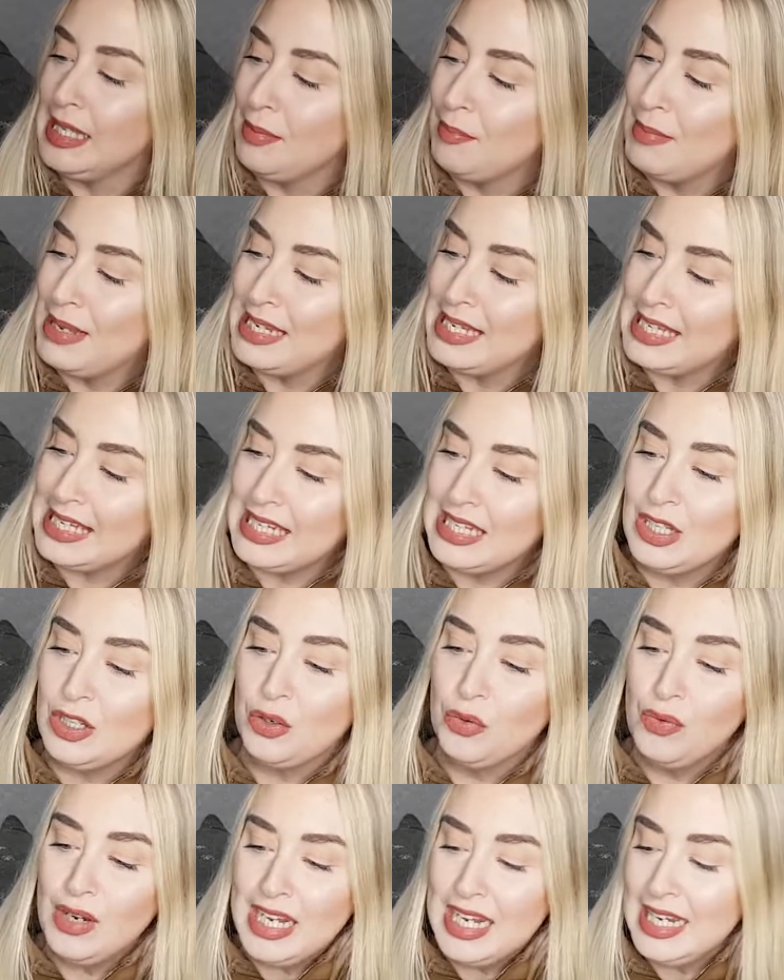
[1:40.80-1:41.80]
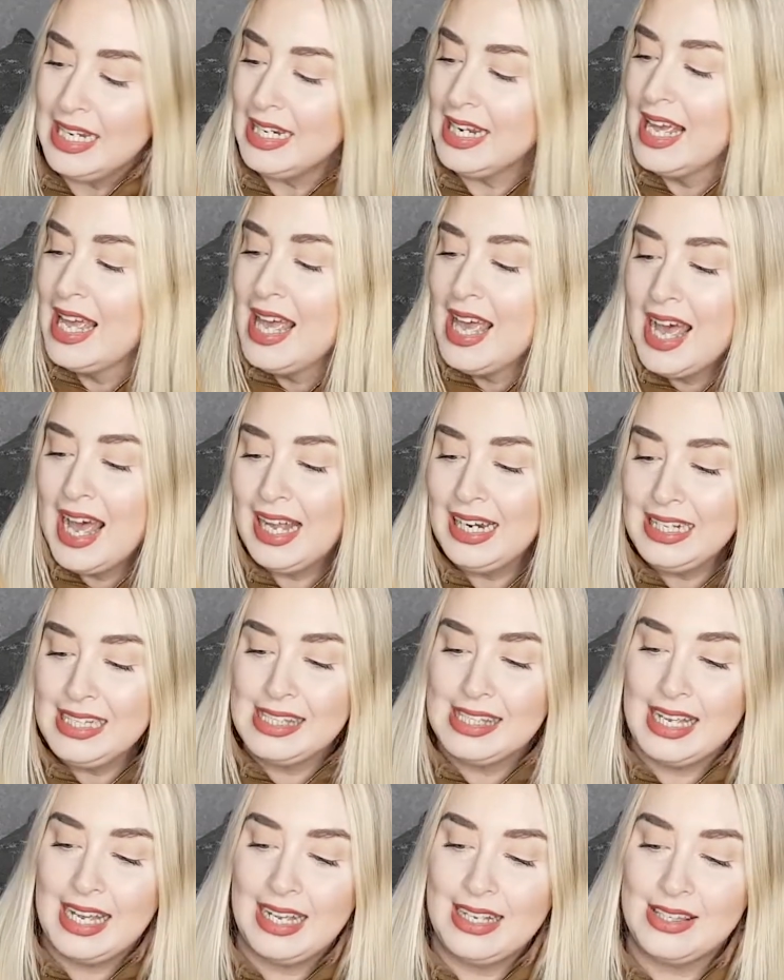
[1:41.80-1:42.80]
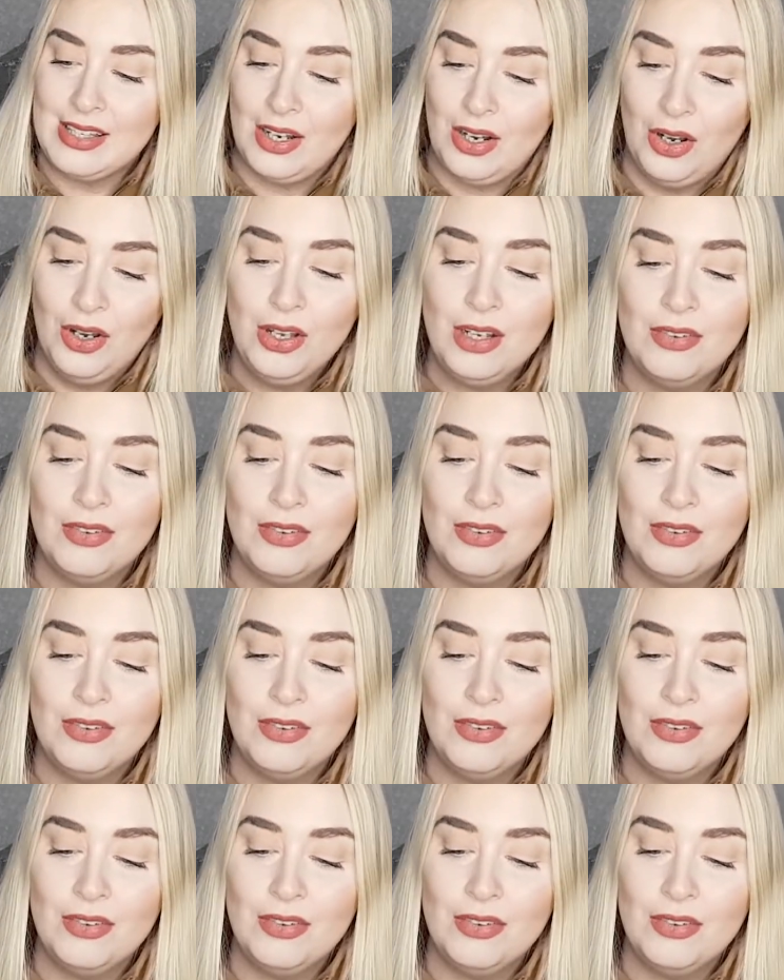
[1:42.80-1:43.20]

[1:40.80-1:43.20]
minty green and it says look